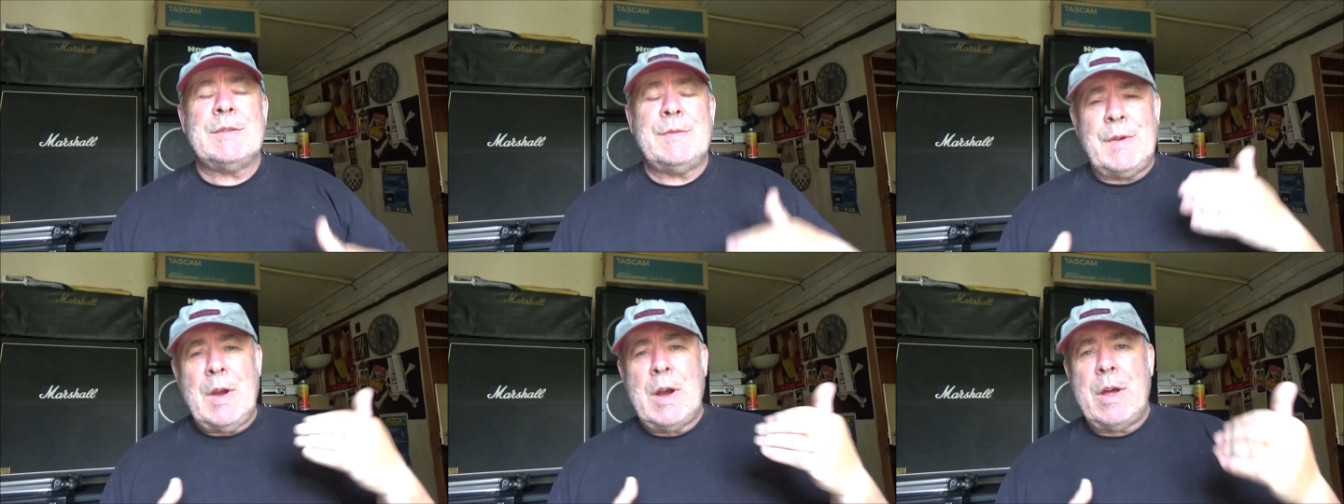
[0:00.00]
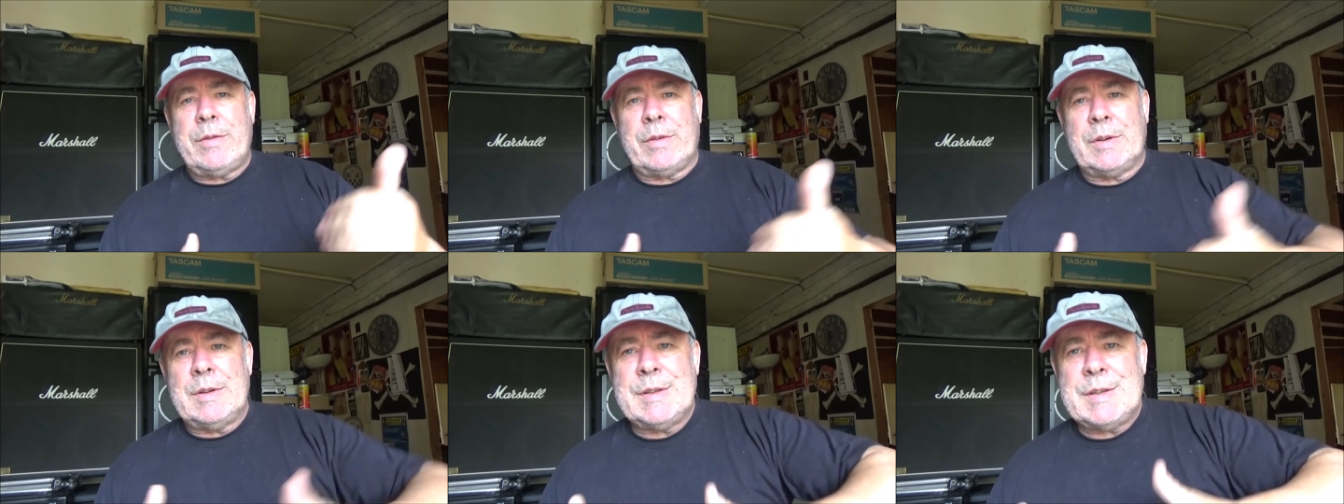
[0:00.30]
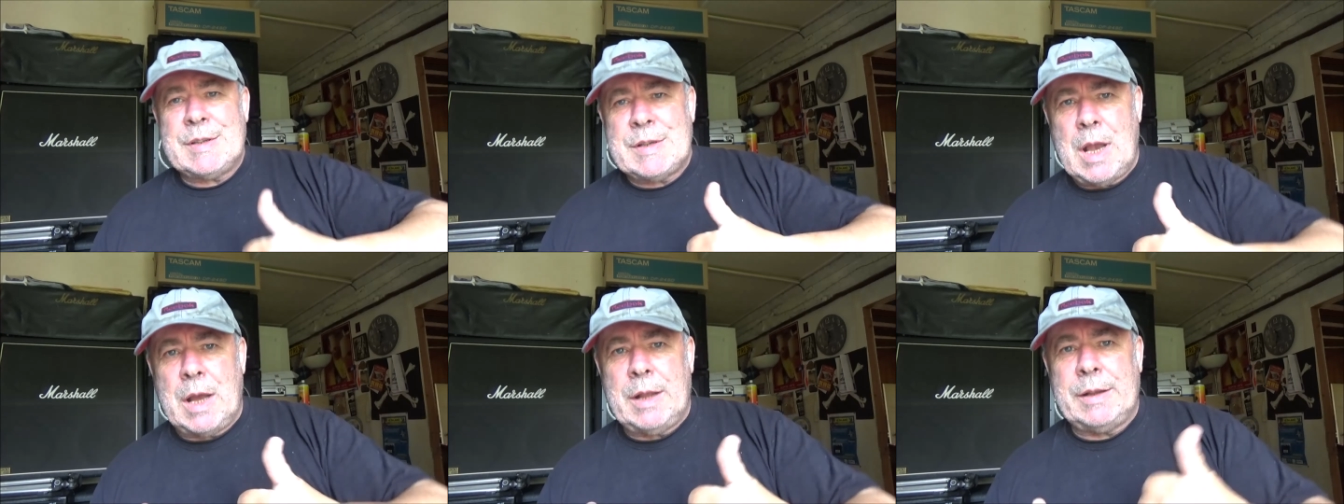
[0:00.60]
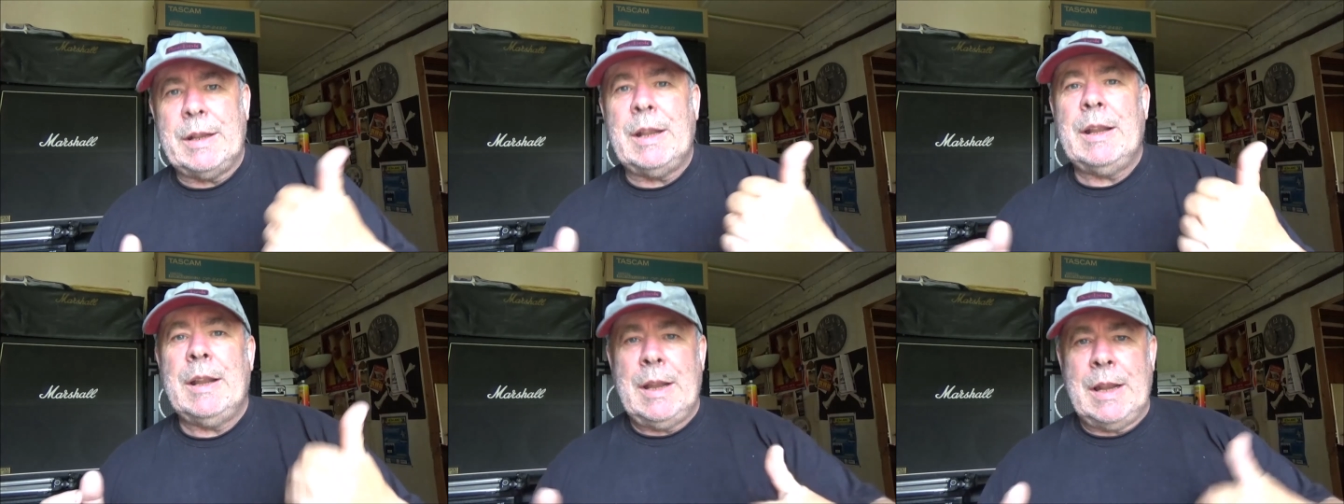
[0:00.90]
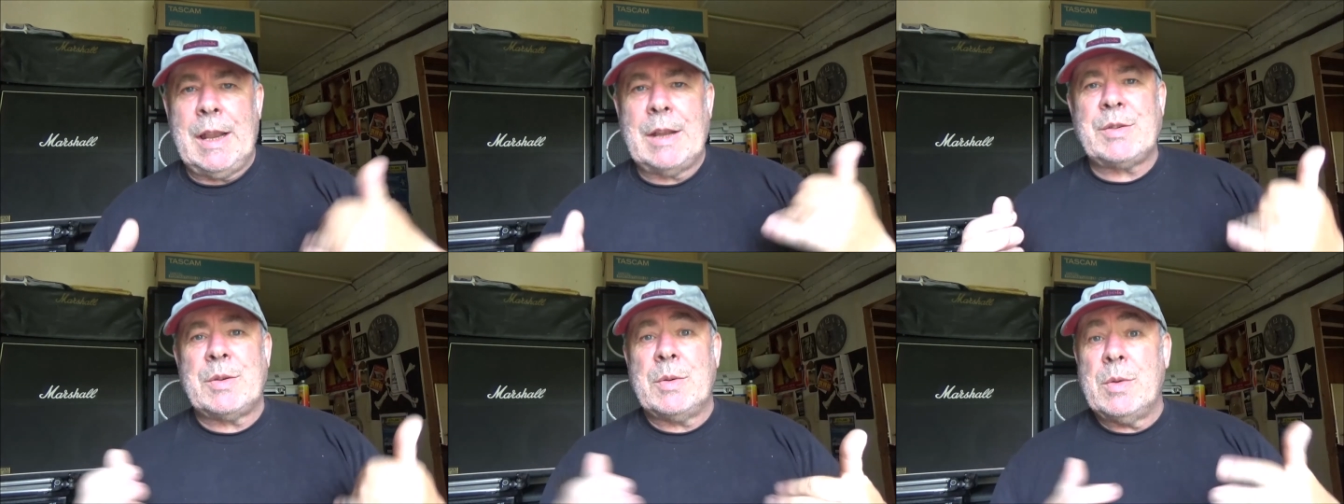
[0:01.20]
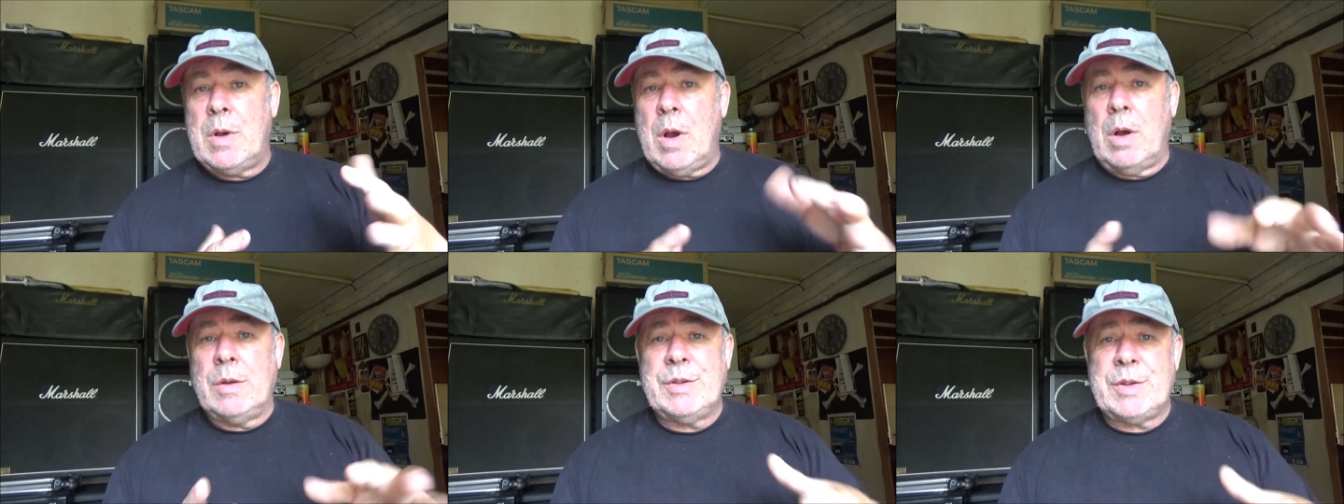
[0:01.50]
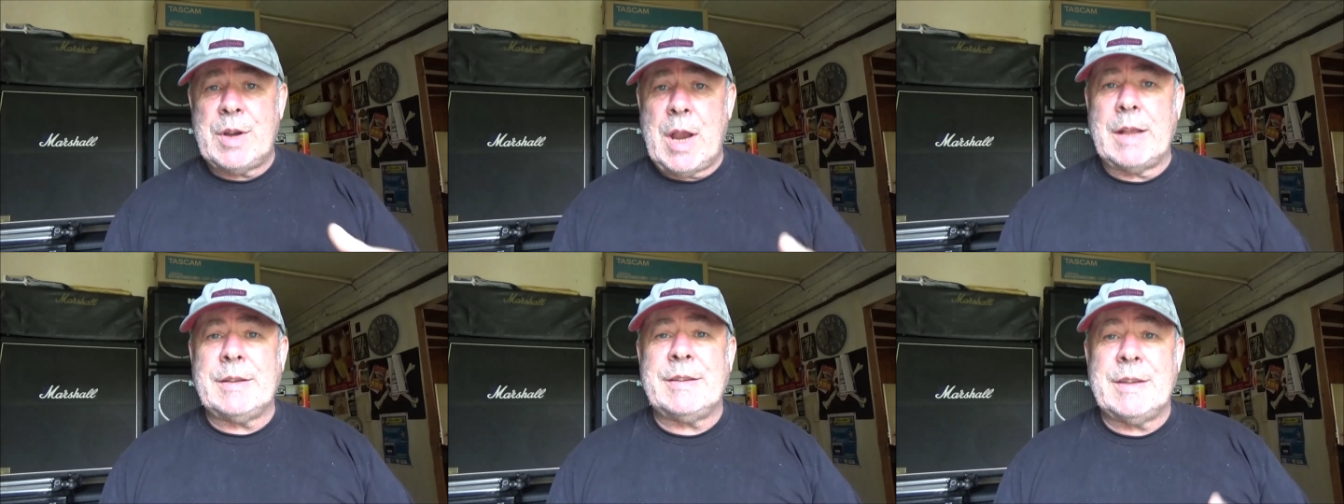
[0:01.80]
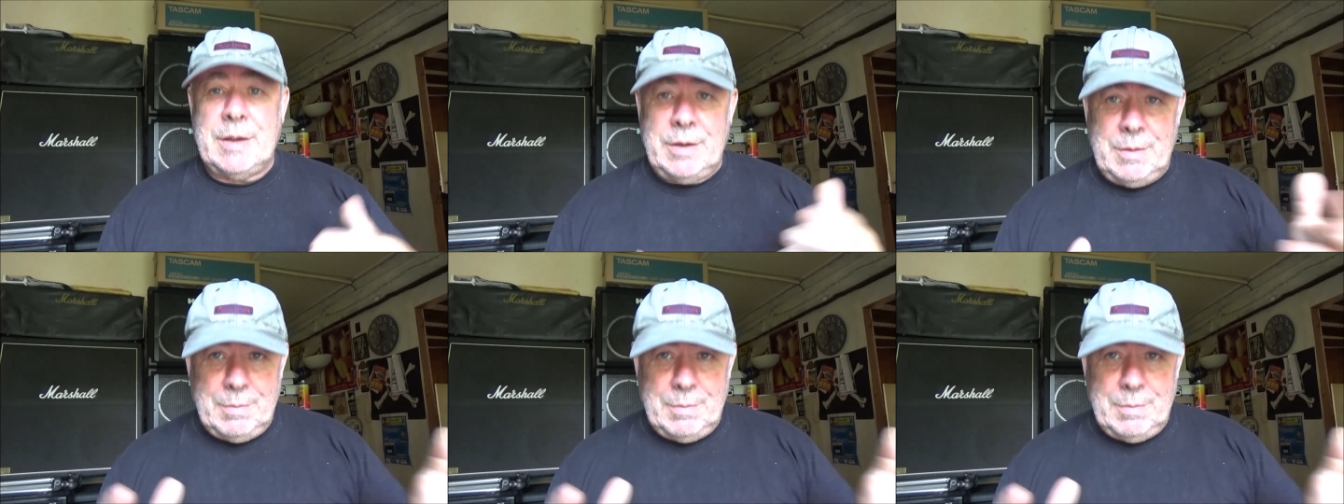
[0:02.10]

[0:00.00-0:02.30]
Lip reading: father and son electrical contractor,